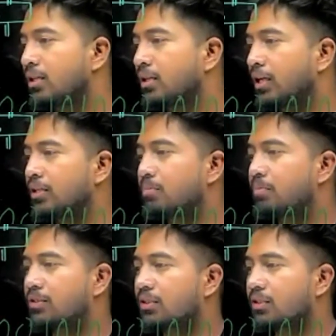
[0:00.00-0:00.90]
It is a
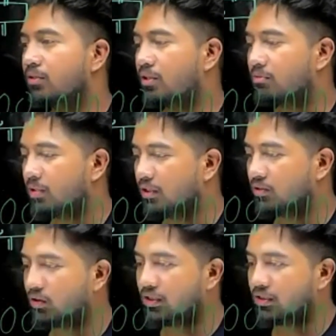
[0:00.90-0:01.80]
positive number,
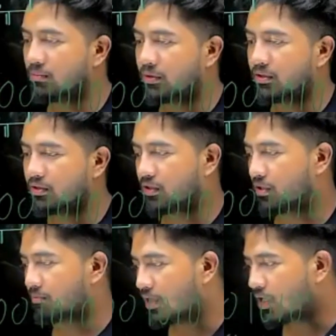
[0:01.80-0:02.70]
so it is a positive number.